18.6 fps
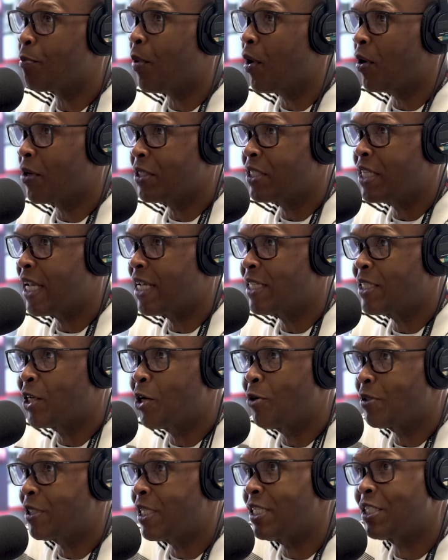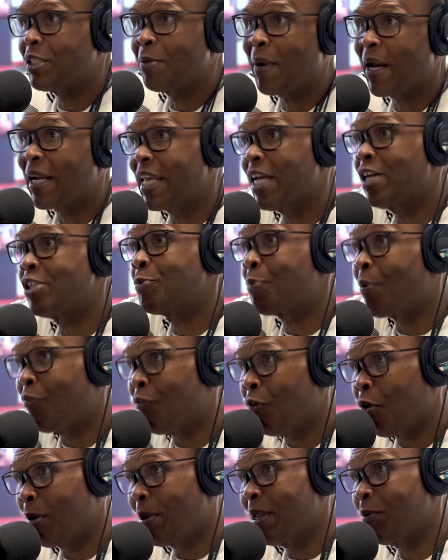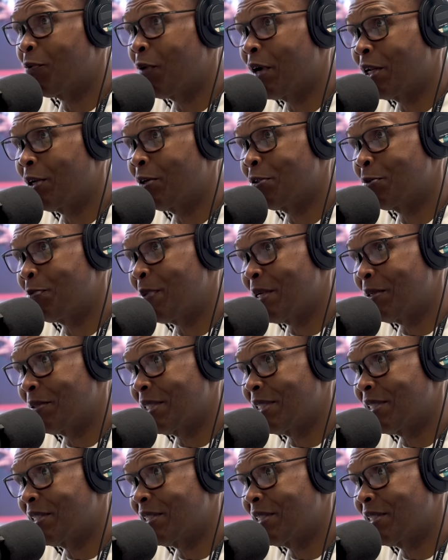bought a ticket to go see somebody else performing in one of those buildings.